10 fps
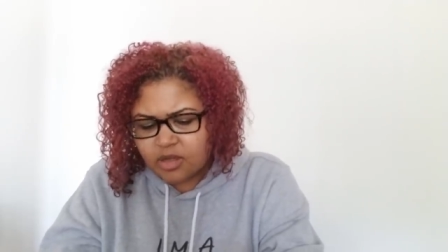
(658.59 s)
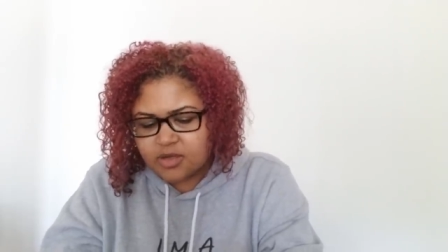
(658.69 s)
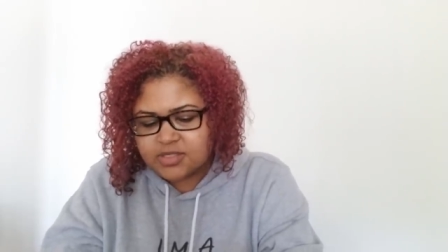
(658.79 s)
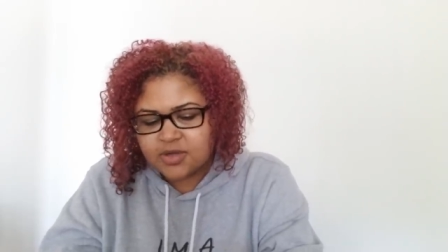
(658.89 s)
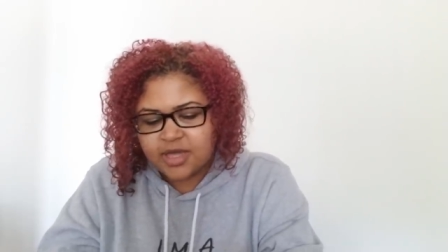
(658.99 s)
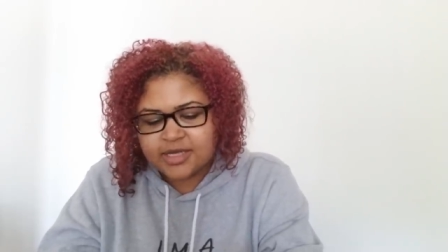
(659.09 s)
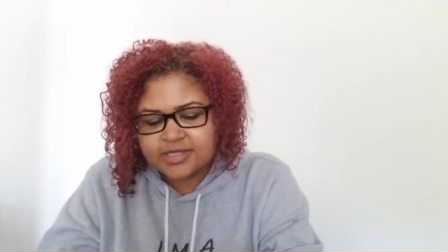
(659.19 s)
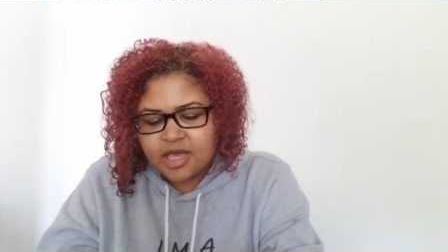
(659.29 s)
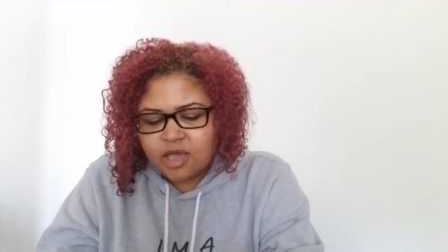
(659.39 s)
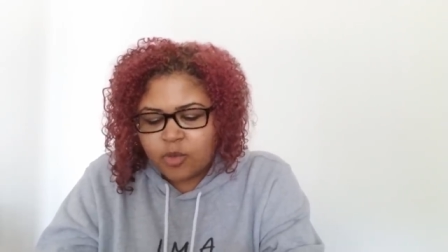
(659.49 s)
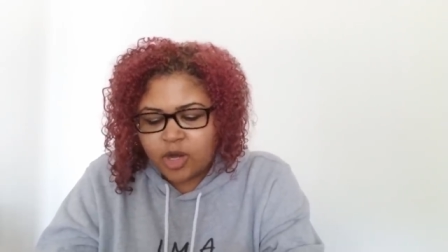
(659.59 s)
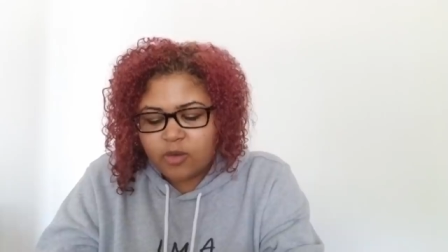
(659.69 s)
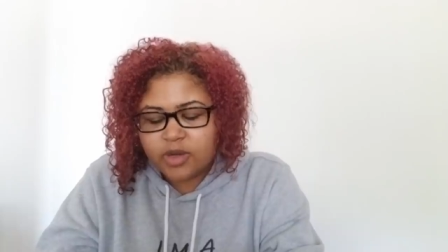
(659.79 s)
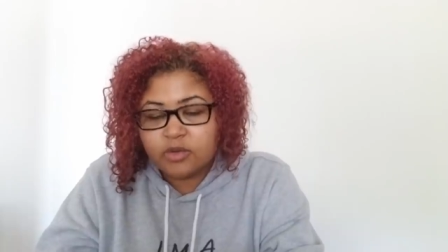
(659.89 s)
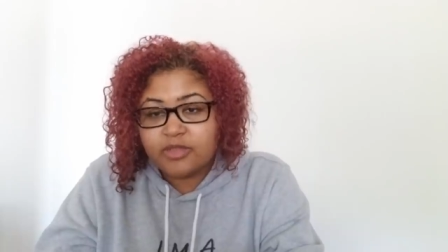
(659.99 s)
Also, guys, we are
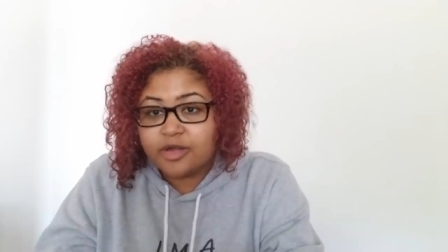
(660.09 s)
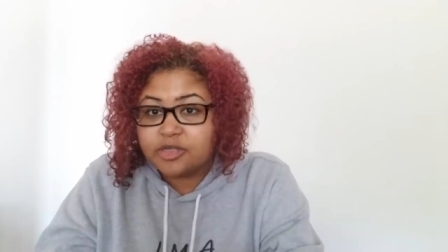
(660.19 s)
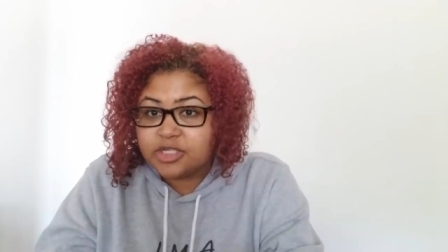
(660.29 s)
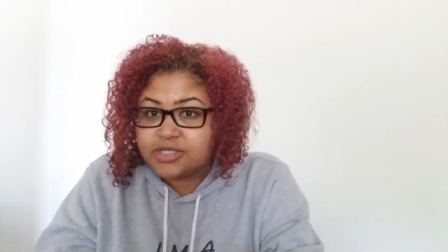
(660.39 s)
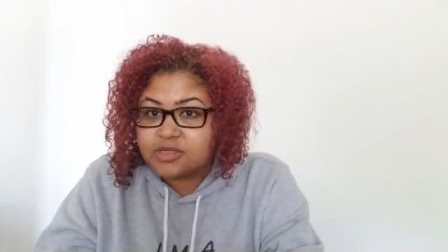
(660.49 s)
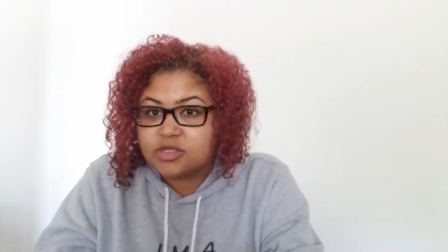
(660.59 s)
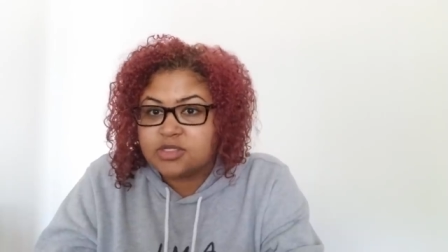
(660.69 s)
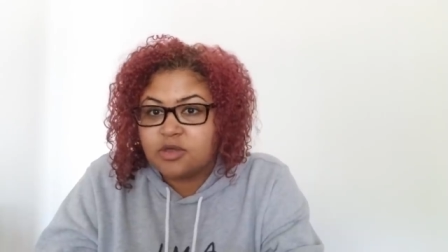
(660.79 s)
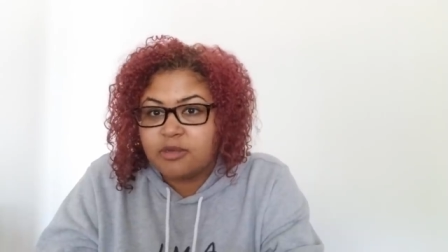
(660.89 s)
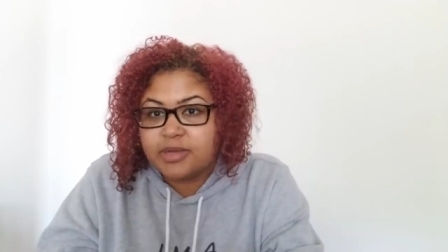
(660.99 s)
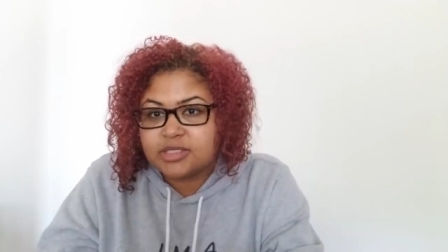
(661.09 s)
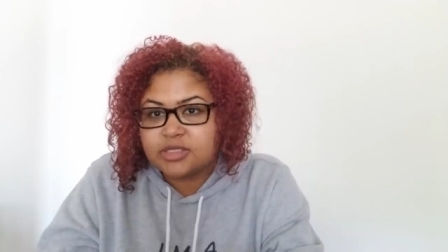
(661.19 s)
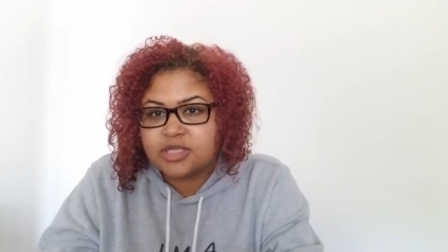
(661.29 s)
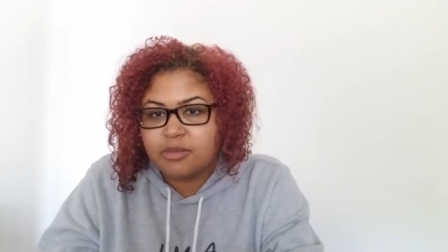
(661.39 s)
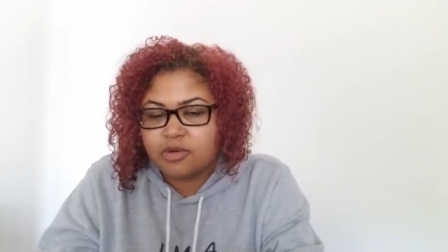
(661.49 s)
working with energy, so just know that
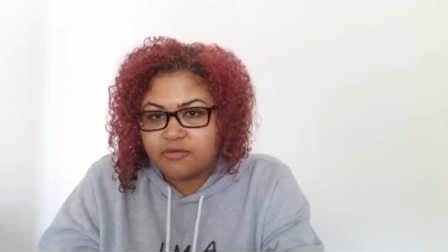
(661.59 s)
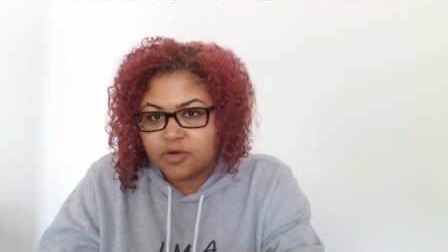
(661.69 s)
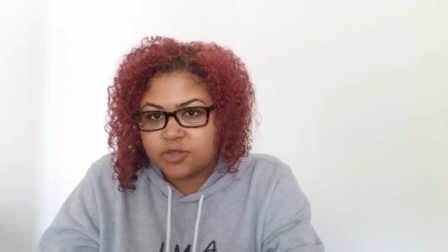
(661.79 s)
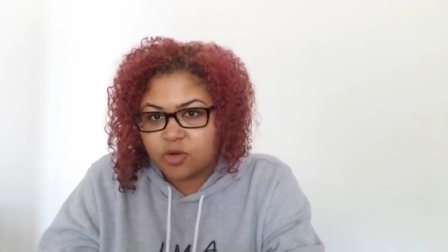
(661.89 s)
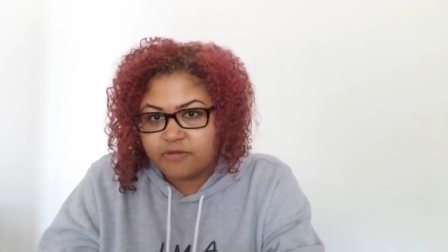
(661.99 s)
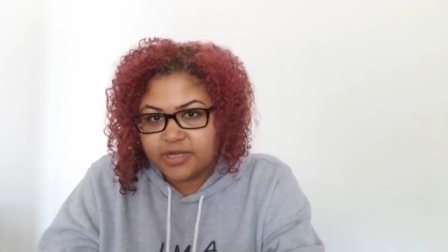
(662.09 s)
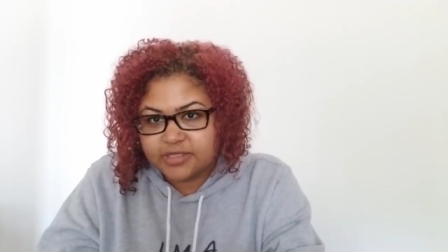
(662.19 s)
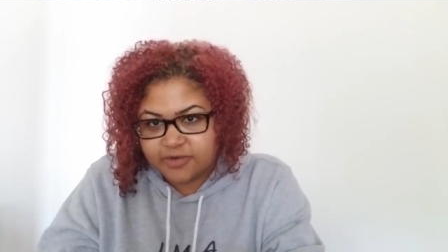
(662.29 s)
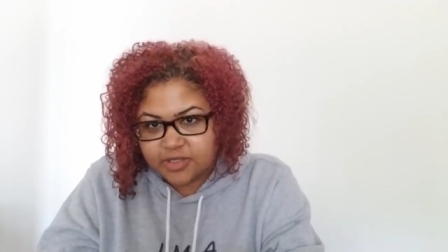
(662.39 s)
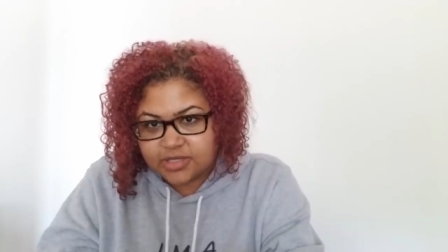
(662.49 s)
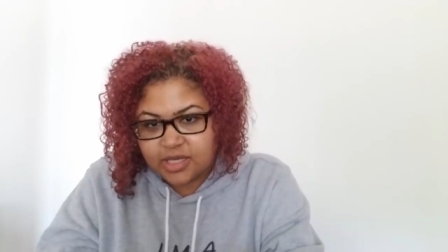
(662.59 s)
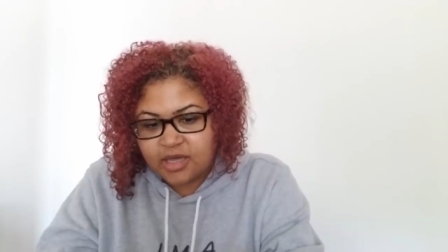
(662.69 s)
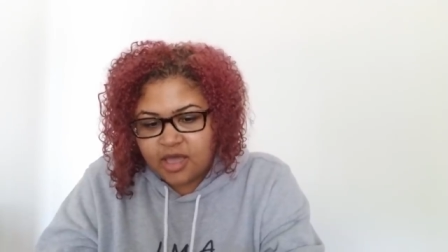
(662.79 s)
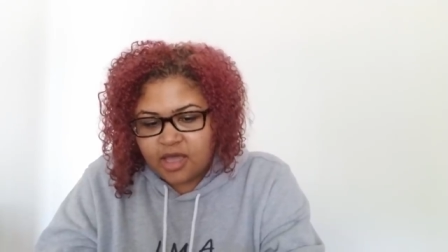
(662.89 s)
messages can be reversed or vice versa.